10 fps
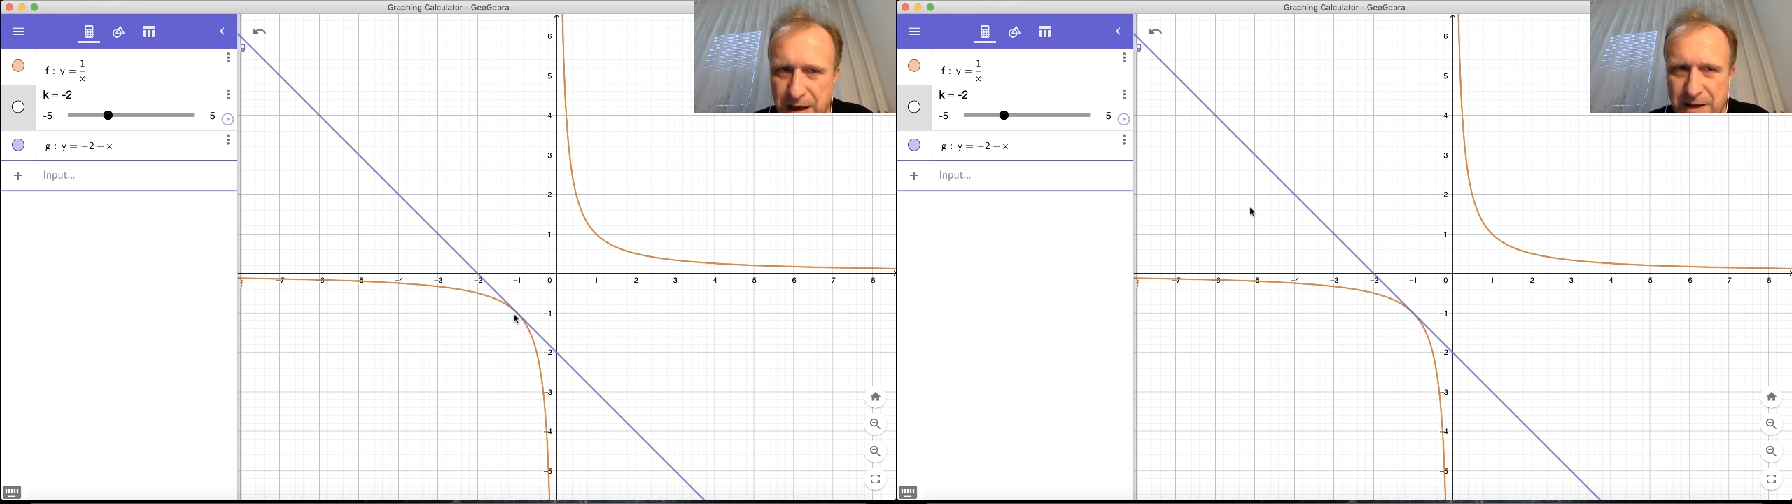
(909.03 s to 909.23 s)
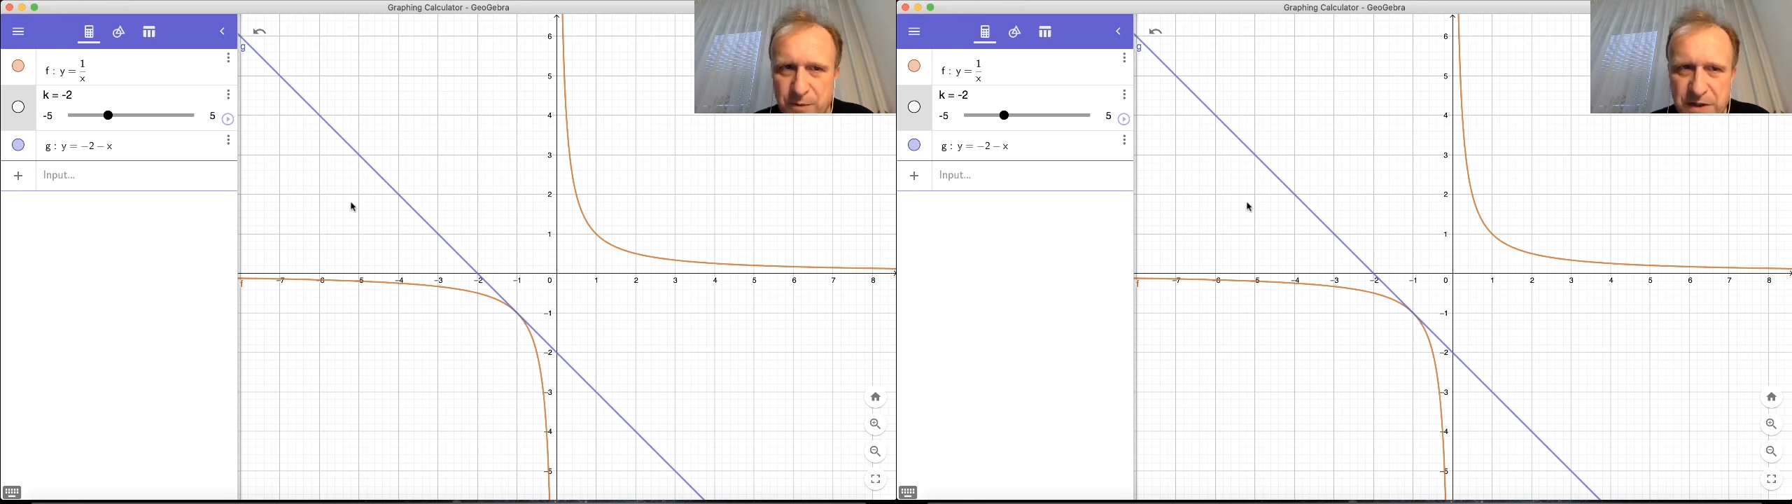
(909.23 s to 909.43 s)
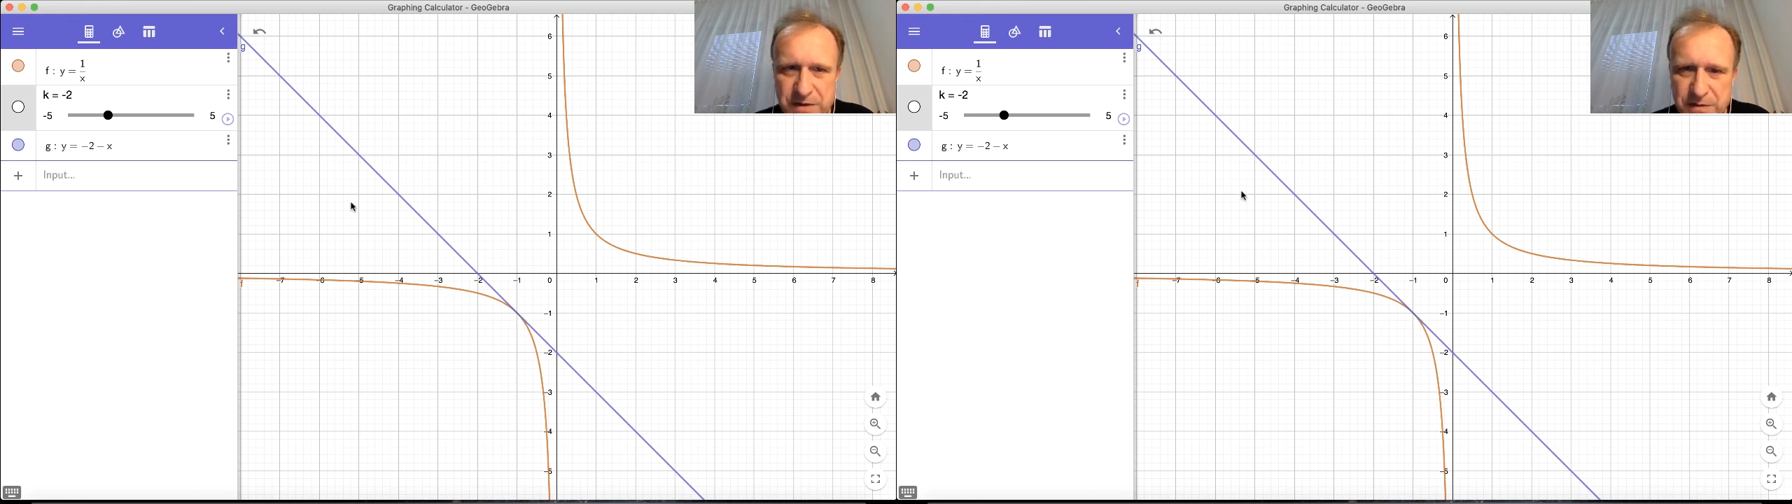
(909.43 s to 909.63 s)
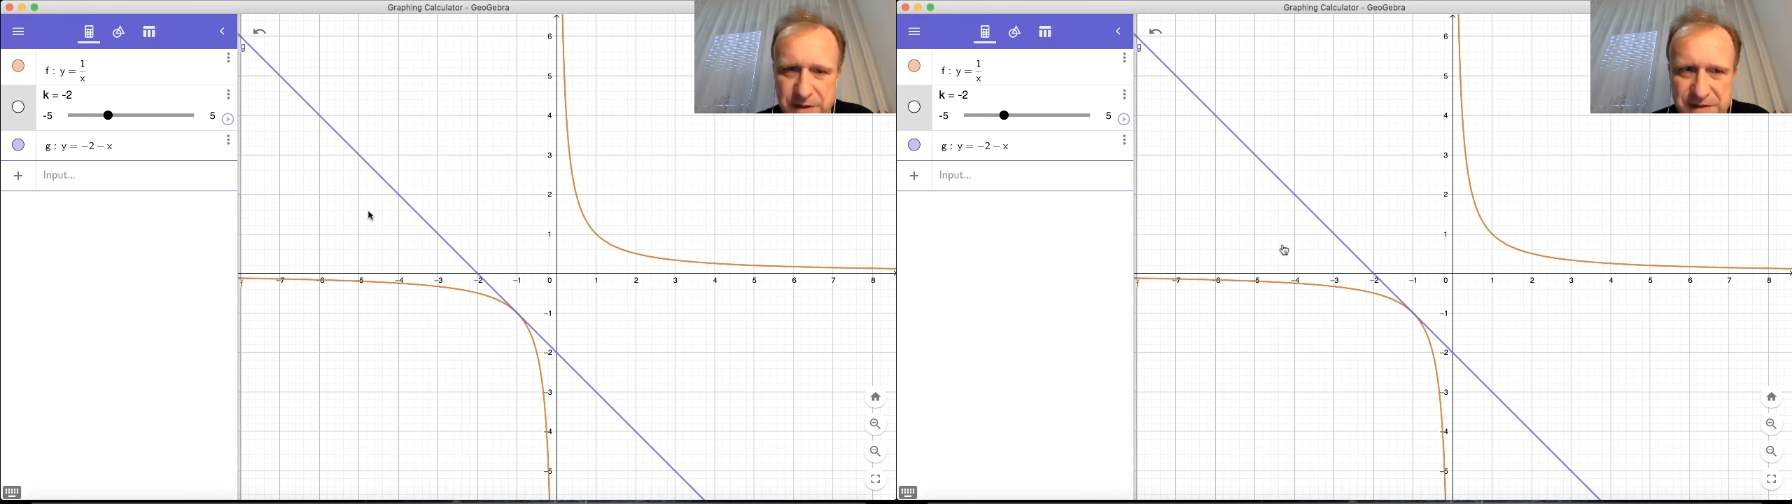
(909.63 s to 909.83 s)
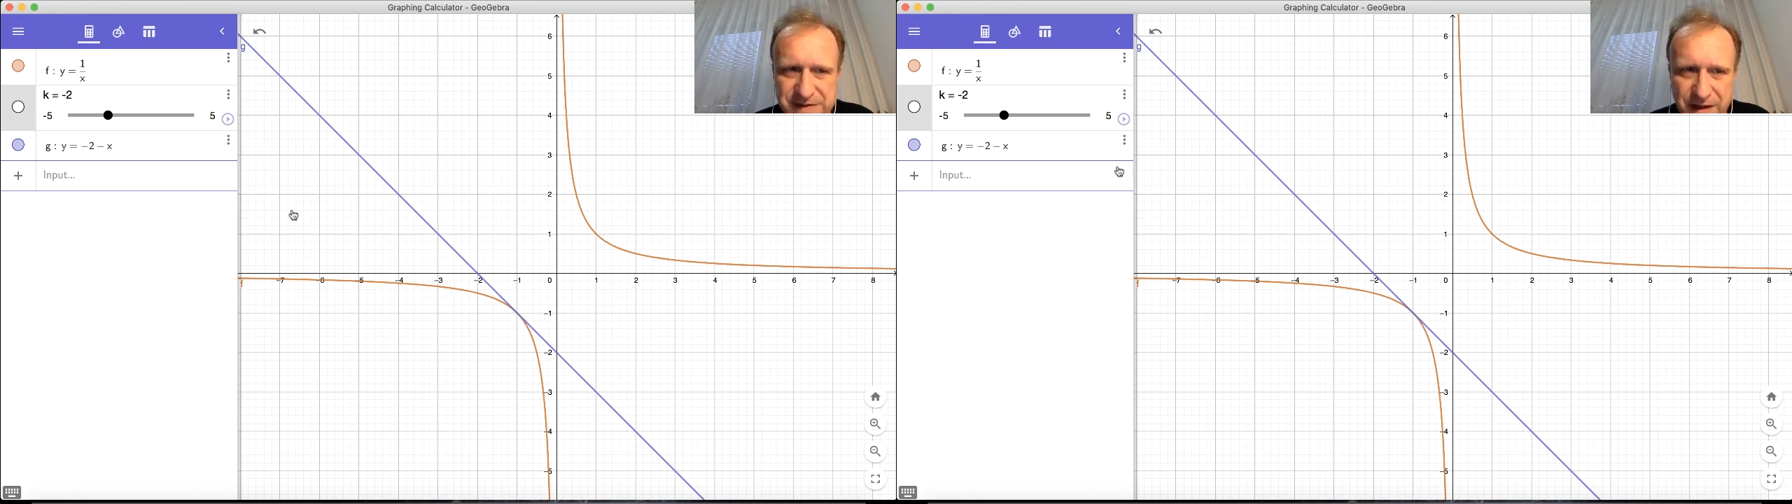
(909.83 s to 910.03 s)
and when
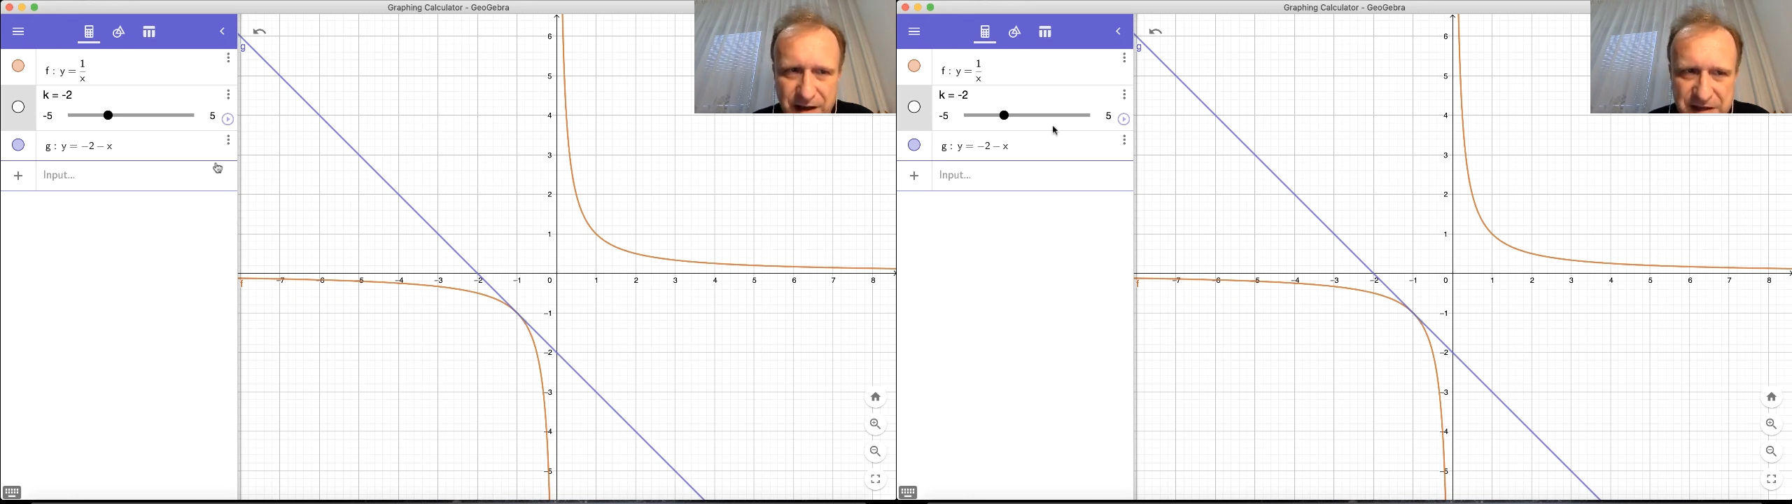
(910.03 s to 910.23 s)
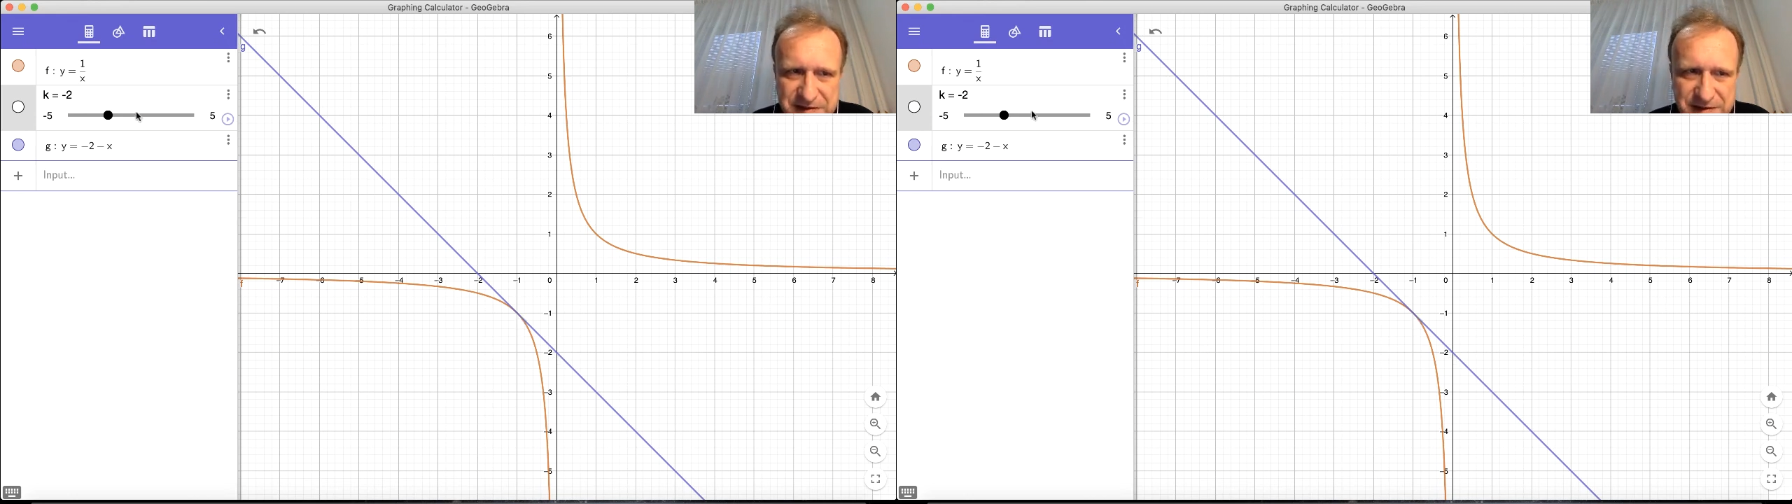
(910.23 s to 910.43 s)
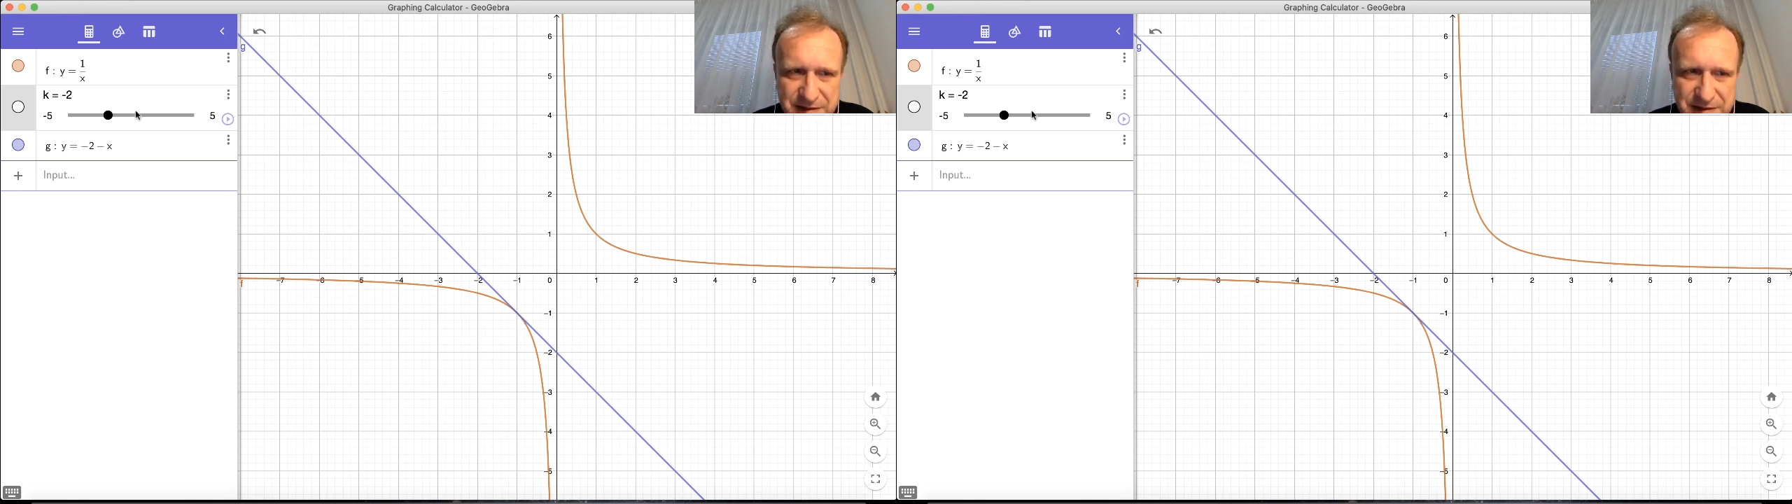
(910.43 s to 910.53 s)
it's less